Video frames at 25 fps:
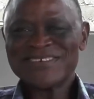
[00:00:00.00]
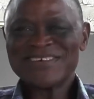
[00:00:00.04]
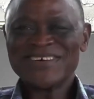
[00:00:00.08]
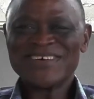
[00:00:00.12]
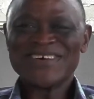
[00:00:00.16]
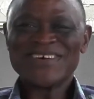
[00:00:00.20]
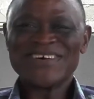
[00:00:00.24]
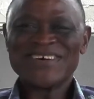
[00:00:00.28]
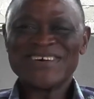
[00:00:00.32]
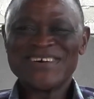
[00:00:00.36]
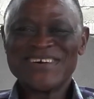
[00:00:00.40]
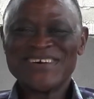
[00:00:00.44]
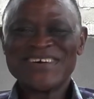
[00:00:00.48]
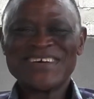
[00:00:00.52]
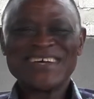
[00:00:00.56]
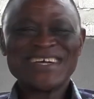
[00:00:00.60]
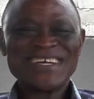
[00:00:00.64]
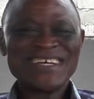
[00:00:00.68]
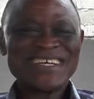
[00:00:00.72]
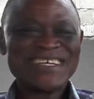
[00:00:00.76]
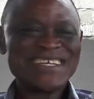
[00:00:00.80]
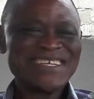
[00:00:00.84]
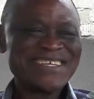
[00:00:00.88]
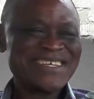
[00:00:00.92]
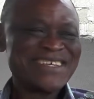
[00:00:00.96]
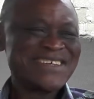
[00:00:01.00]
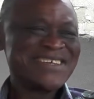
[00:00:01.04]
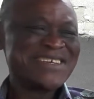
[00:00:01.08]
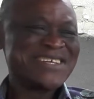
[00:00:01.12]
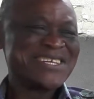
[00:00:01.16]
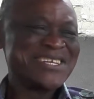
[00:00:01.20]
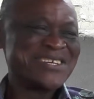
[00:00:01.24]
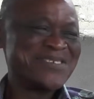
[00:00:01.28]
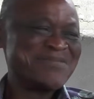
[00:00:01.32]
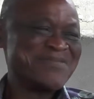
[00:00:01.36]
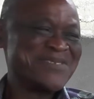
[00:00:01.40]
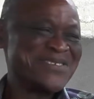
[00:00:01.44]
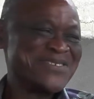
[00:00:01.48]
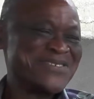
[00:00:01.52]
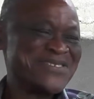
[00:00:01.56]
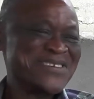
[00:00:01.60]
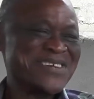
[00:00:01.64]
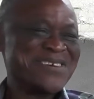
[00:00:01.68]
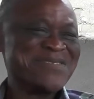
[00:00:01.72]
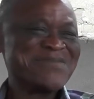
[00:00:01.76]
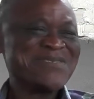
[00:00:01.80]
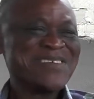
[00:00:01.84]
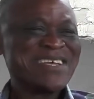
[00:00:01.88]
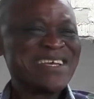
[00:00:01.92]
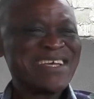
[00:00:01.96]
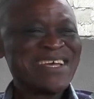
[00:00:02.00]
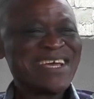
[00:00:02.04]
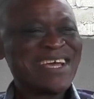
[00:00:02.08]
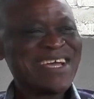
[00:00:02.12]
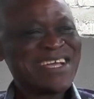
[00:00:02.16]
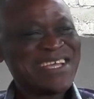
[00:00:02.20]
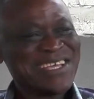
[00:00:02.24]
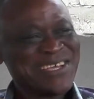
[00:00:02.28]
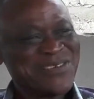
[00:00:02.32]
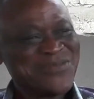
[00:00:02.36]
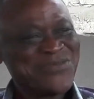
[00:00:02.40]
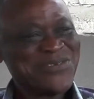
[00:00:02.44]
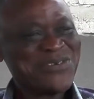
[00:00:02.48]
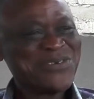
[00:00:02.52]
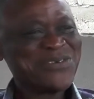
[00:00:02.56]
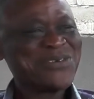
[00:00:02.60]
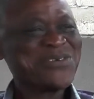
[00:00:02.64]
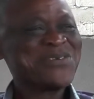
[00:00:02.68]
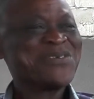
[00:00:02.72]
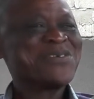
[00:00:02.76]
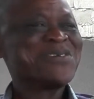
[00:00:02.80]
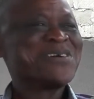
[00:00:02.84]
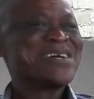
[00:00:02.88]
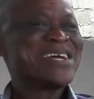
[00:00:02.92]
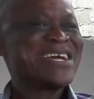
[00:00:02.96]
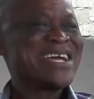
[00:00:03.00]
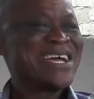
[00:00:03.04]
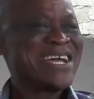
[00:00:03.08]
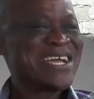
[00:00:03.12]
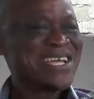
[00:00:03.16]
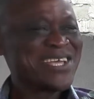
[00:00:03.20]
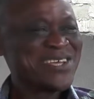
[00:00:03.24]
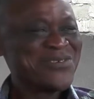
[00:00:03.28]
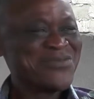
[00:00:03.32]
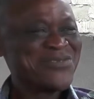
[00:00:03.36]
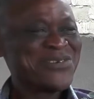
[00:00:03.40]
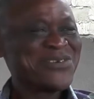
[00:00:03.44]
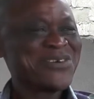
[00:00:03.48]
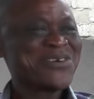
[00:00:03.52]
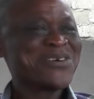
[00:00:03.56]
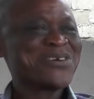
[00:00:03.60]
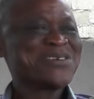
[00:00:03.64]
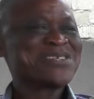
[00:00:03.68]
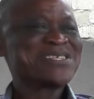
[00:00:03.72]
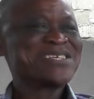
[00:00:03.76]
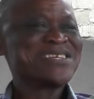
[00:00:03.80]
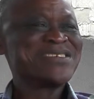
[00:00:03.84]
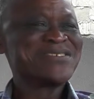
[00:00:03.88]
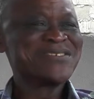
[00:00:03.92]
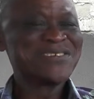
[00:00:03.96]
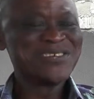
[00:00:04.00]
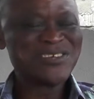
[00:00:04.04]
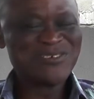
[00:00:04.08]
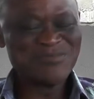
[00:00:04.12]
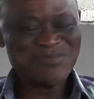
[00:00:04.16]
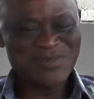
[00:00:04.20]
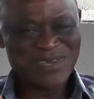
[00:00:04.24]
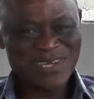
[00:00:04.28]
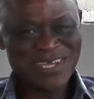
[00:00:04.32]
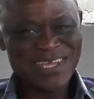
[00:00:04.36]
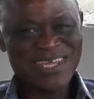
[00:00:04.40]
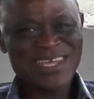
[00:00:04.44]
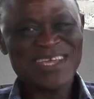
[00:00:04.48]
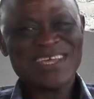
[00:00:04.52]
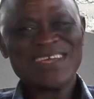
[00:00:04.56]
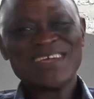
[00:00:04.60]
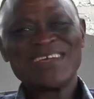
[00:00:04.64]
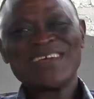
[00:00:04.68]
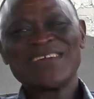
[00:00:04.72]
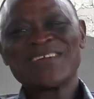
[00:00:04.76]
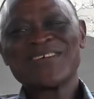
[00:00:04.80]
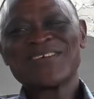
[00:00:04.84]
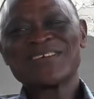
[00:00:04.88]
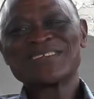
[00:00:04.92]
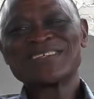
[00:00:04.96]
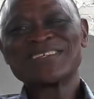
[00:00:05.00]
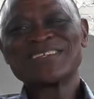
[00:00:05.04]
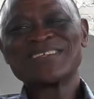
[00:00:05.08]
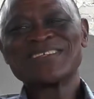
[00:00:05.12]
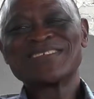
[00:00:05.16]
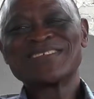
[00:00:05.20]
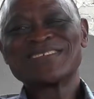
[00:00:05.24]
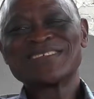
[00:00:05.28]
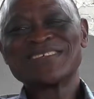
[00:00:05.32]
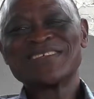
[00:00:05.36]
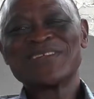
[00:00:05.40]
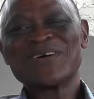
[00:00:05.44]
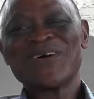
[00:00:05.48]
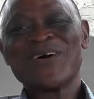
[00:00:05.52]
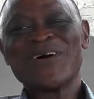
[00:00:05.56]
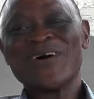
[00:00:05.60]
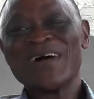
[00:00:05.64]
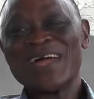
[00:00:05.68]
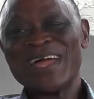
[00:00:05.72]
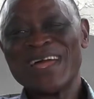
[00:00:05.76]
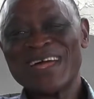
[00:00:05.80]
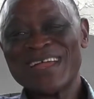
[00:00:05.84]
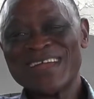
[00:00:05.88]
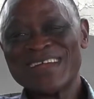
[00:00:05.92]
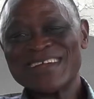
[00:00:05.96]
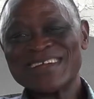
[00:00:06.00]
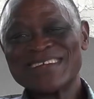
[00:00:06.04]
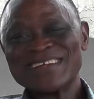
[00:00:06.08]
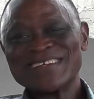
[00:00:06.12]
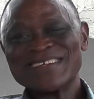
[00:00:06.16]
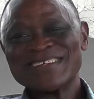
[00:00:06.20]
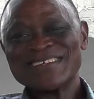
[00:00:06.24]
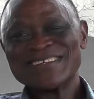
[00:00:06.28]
I give you cotton, you give me cotton seed oil.